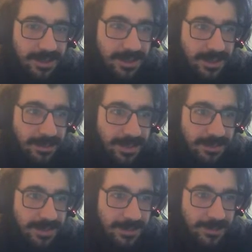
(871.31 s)
email
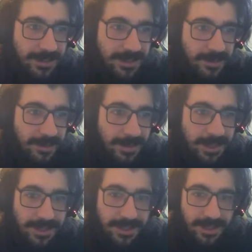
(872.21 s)
templates to be
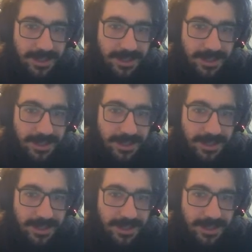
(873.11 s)
made